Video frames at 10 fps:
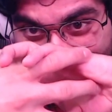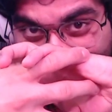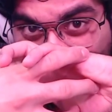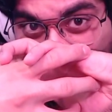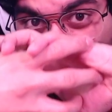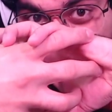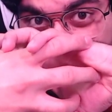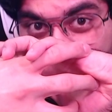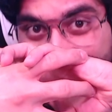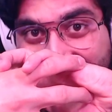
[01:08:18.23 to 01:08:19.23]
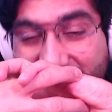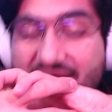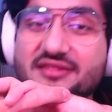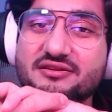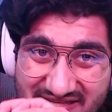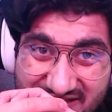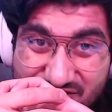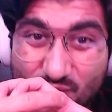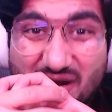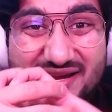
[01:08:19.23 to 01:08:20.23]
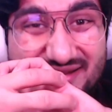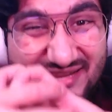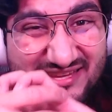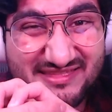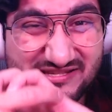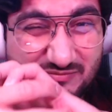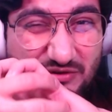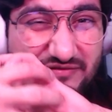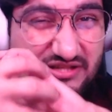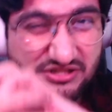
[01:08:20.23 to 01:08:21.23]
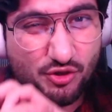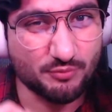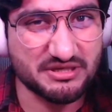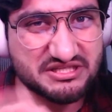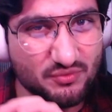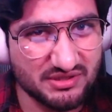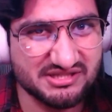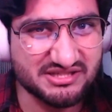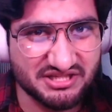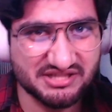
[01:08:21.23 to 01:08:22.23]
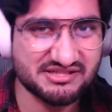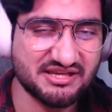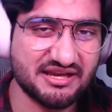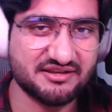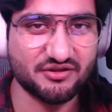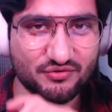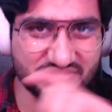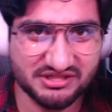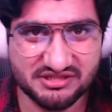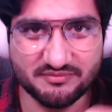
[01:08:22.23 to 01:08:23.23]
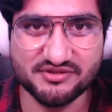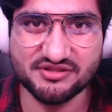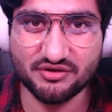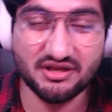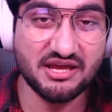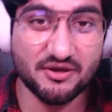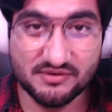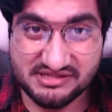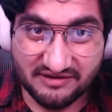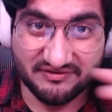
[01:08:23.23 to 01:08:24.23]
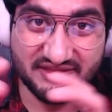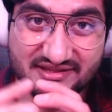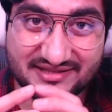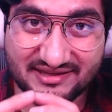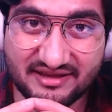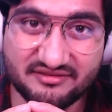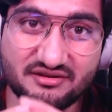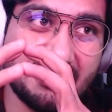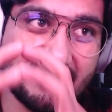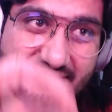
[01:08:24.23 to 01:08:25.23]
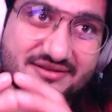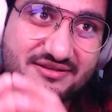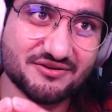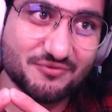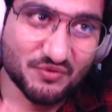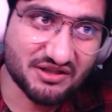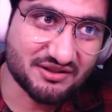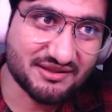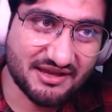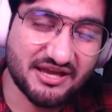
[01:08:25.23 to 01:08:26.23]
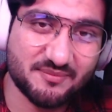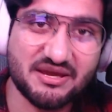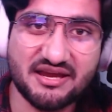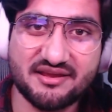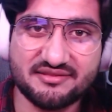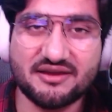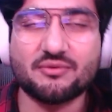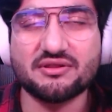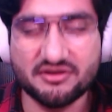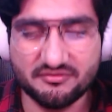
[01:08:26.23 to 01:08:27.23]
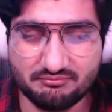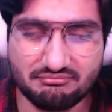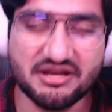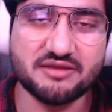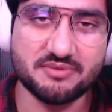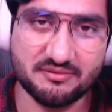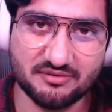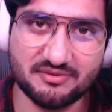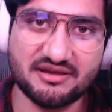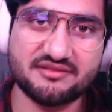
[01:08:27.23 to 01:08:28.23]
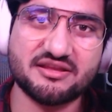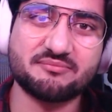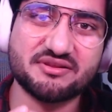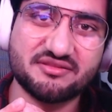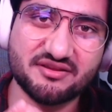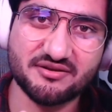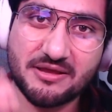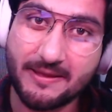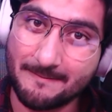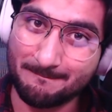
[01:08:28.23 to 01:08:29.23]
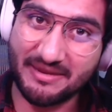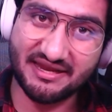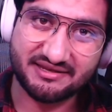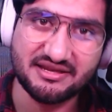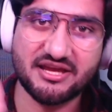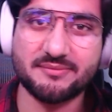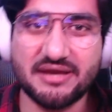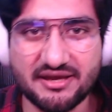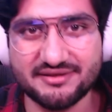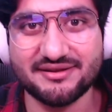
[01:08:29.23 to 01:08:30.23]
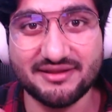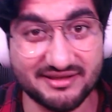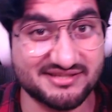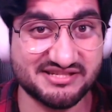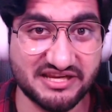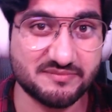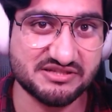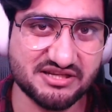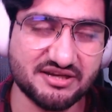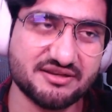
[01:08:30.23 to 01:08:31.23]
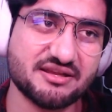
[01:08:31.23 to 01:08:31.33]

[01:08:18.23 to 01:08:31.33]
all of it together is why I like this movie so much. It wasn't just the acting or just the music, or it was everything together. And well, the guy behind that, well, there are many people behind that, but the main guy behind it is James Gunn.